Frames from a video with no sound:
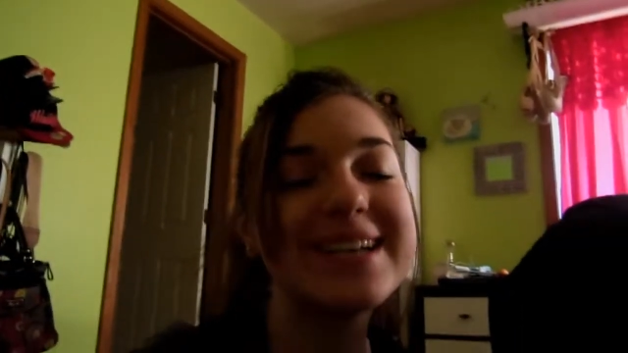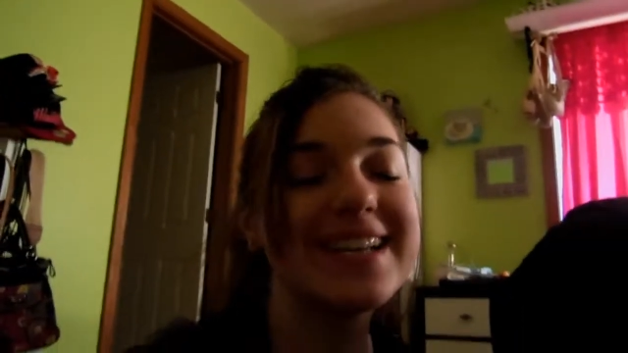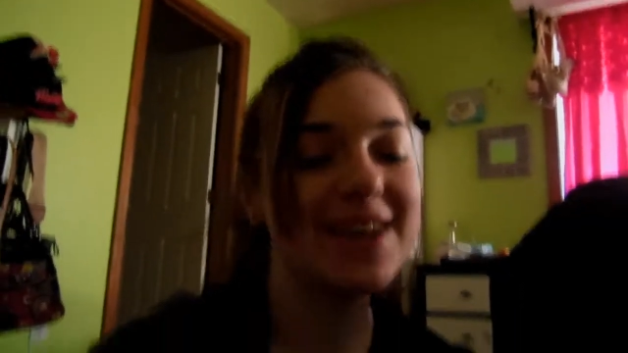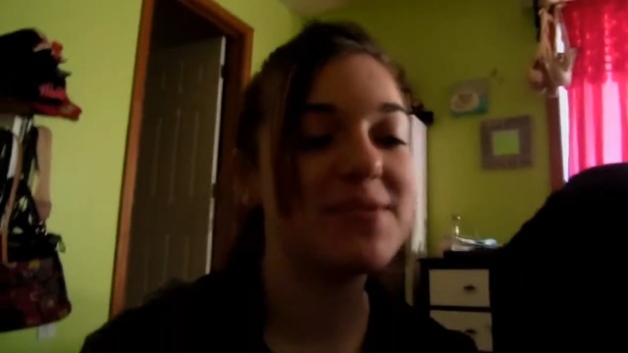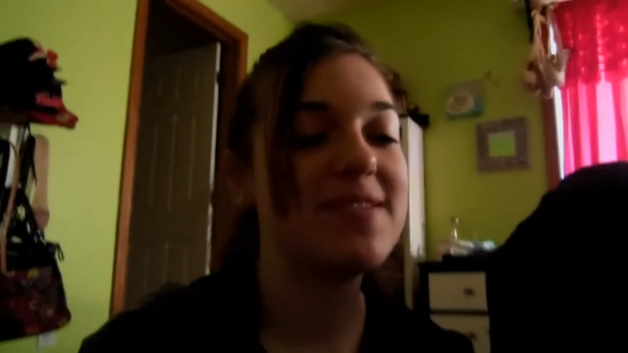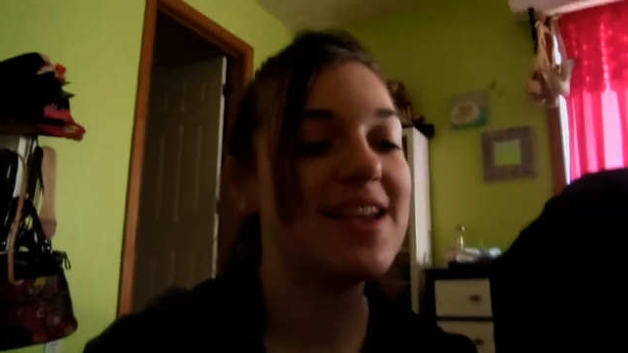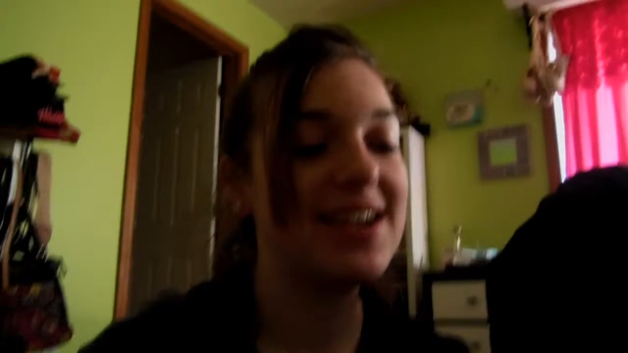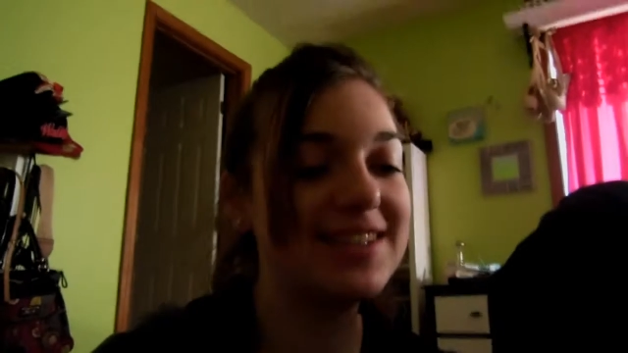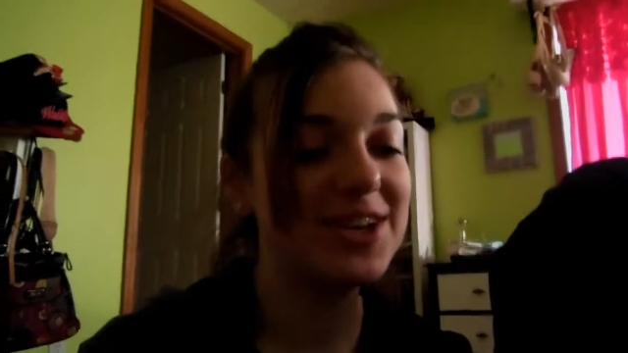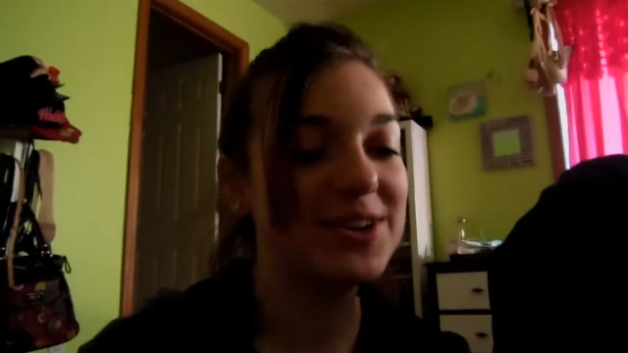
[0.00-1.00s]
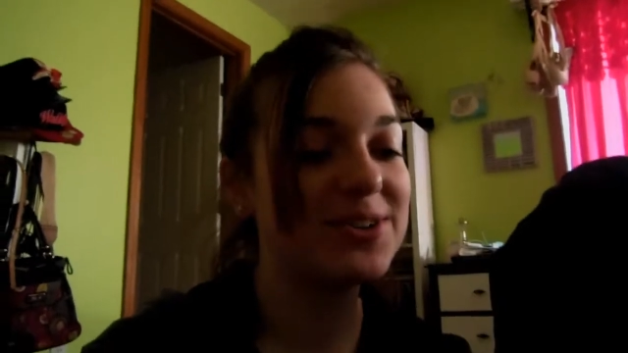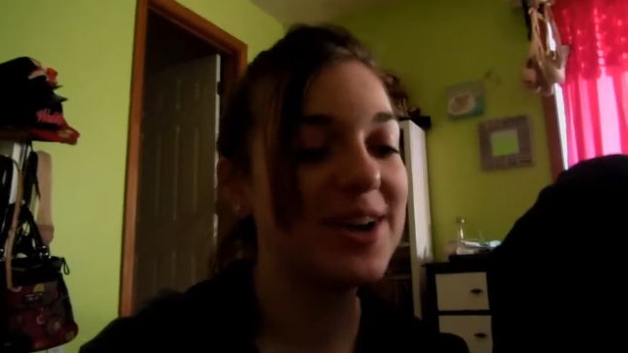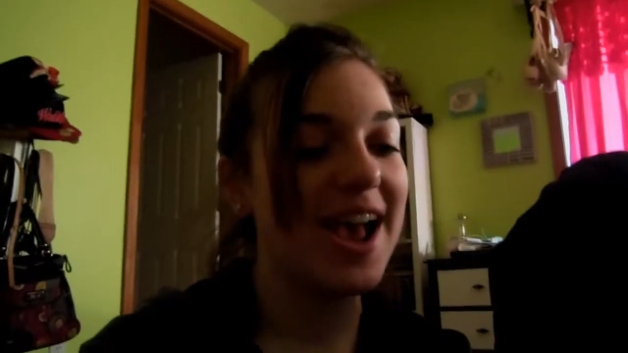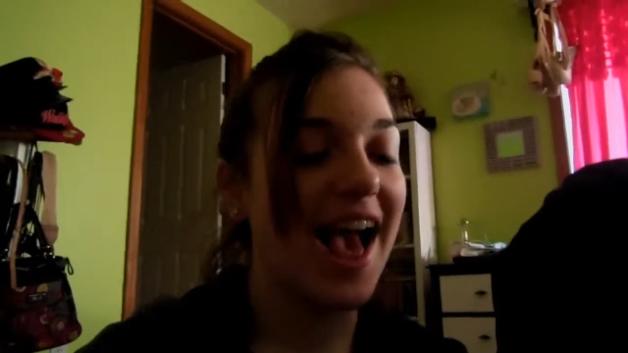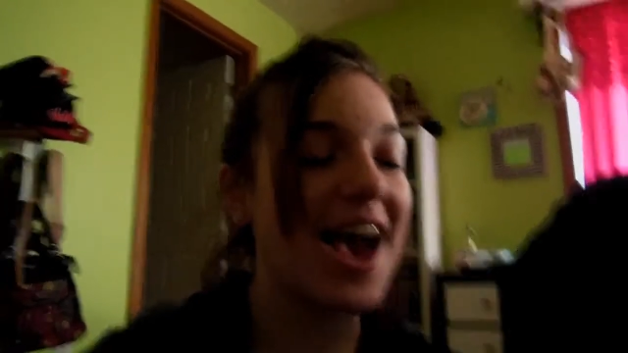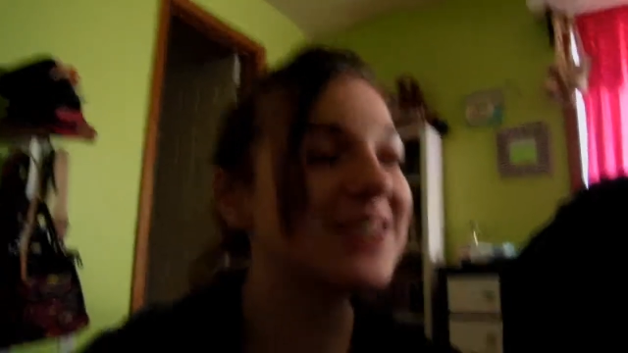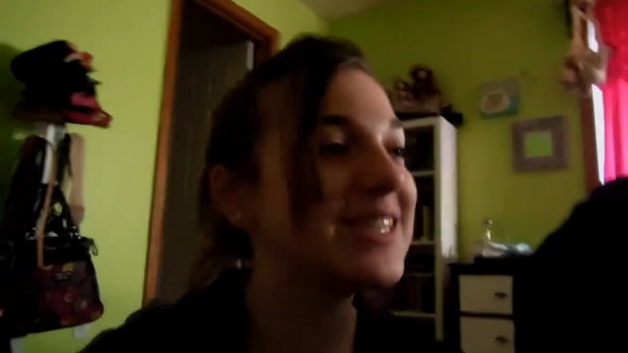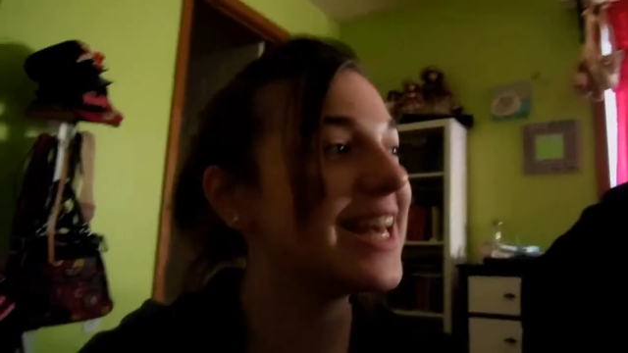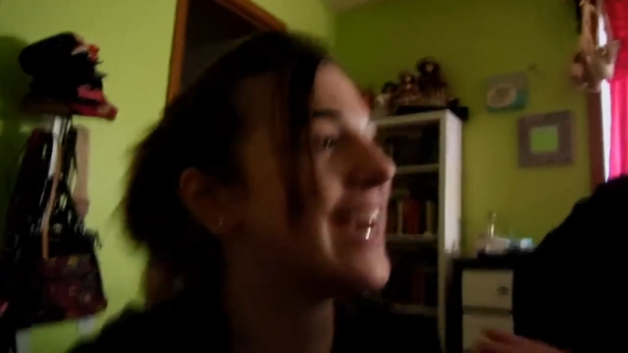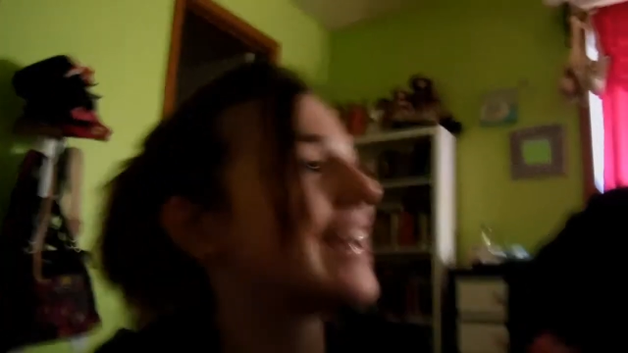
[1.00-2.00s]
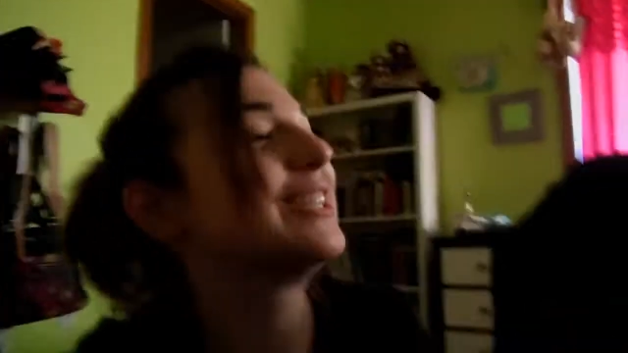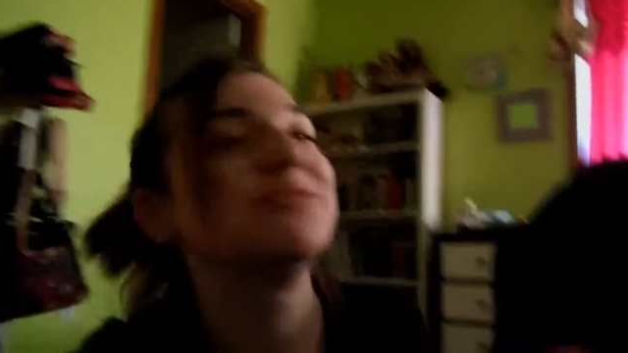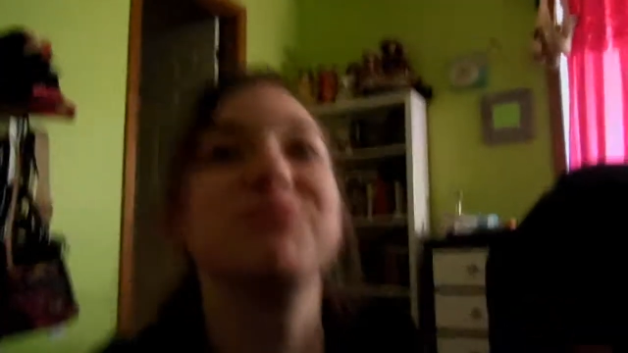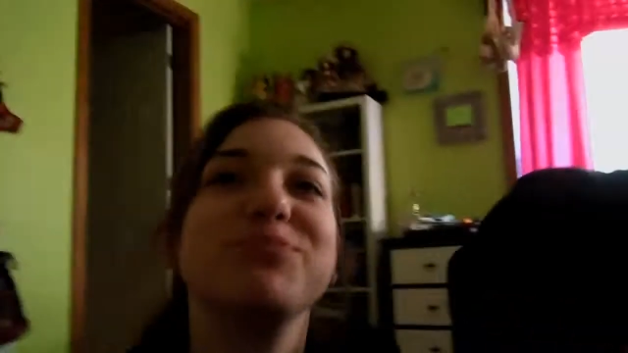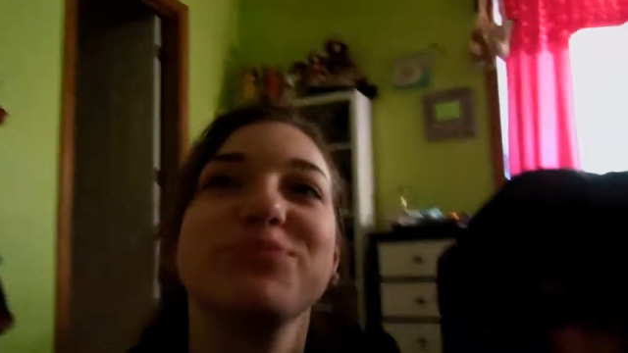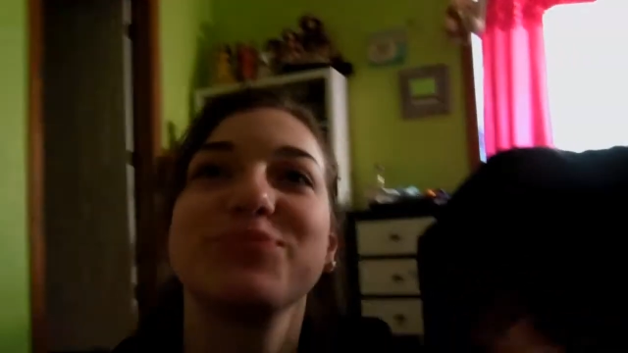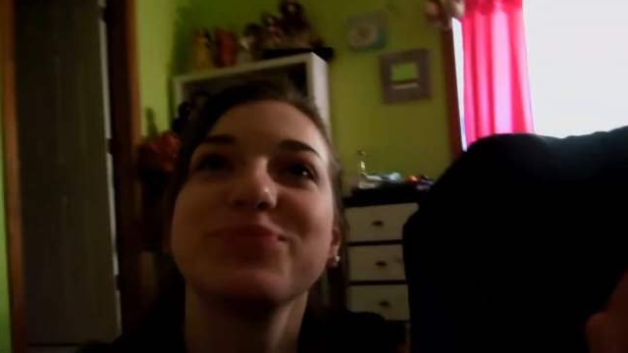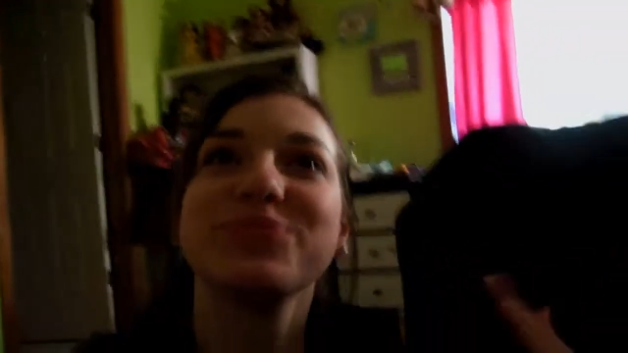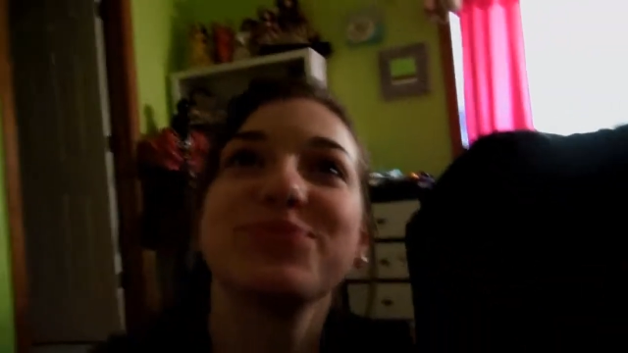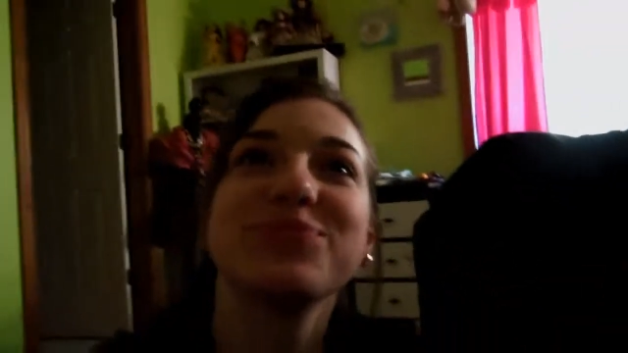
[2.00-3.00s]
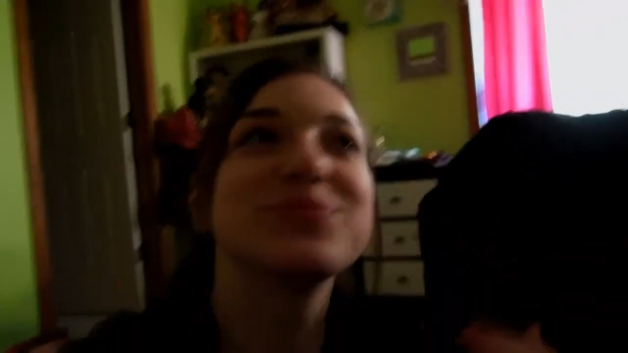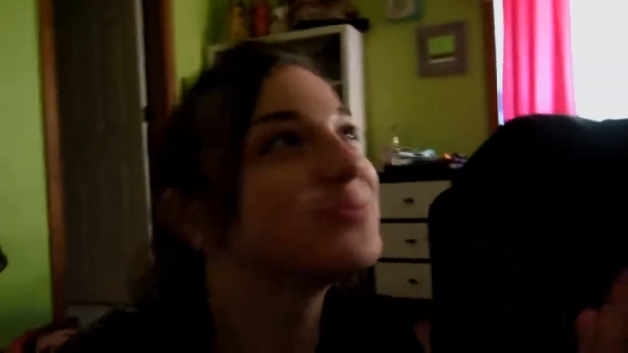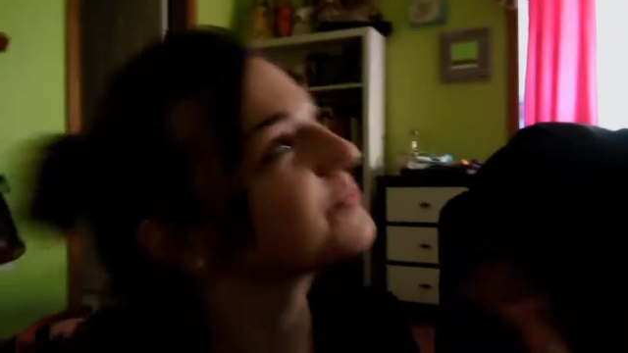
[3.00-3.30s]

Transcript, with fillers: and I won that too. I was like, mm.